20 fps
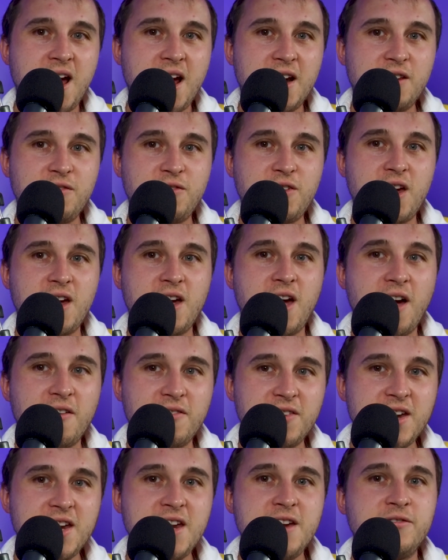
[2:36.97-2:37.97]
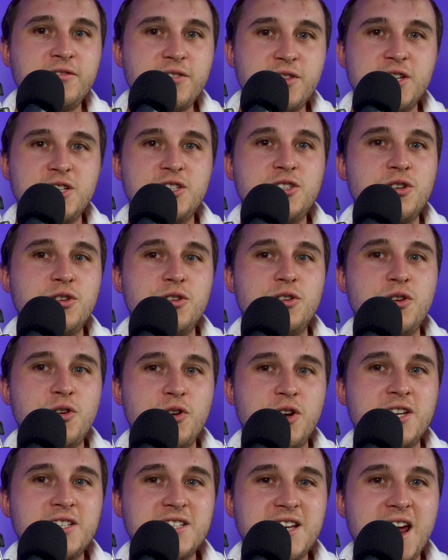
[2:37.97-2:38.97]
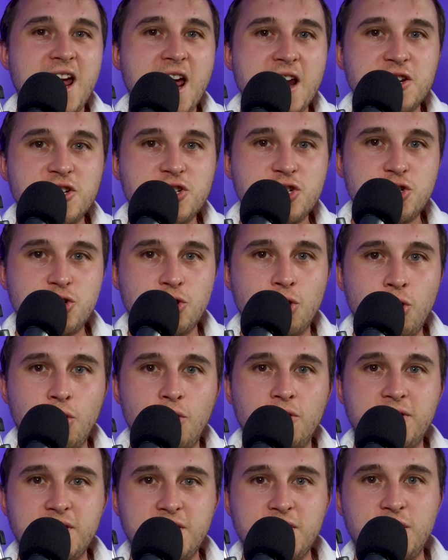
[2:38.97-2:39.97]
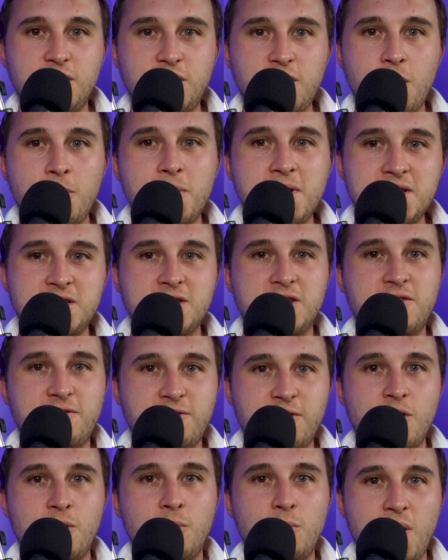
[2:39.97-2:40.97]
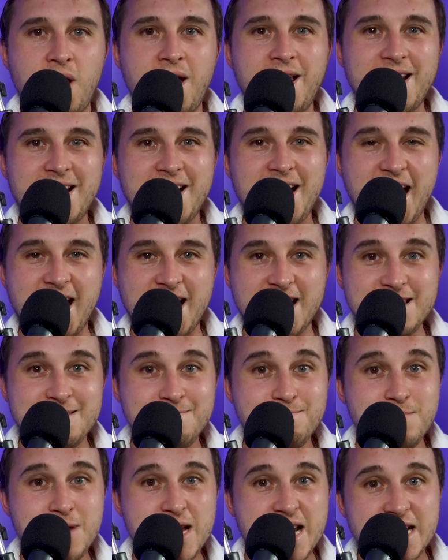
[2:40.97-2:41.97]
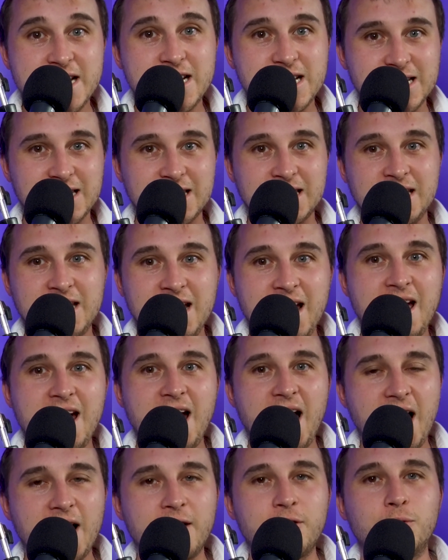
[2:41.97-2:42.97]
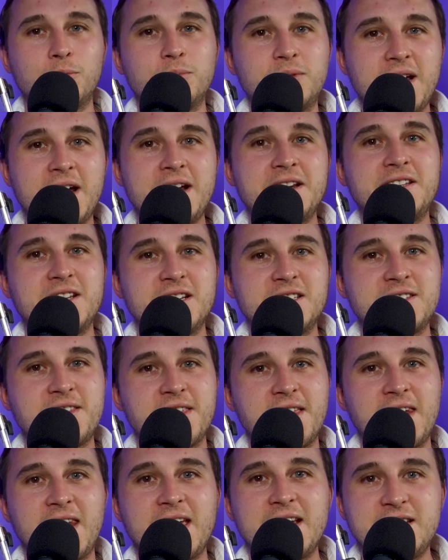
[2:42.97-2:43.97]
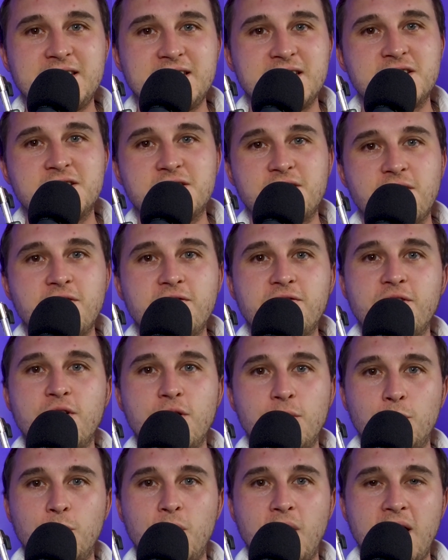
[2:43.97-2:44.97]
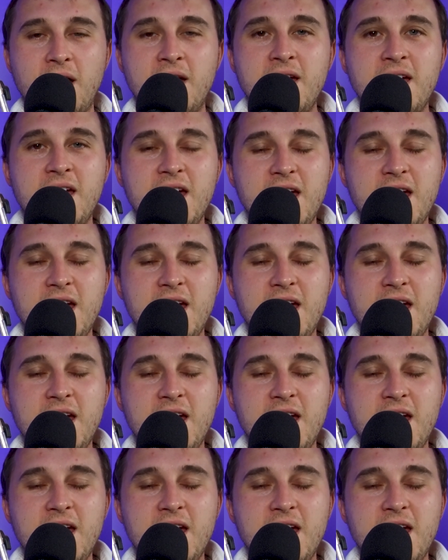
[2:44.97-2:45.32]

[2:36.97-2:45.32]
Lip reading: and if you have either of these two units, ensure that you go into the firmware immediately and update it to the latest firmware.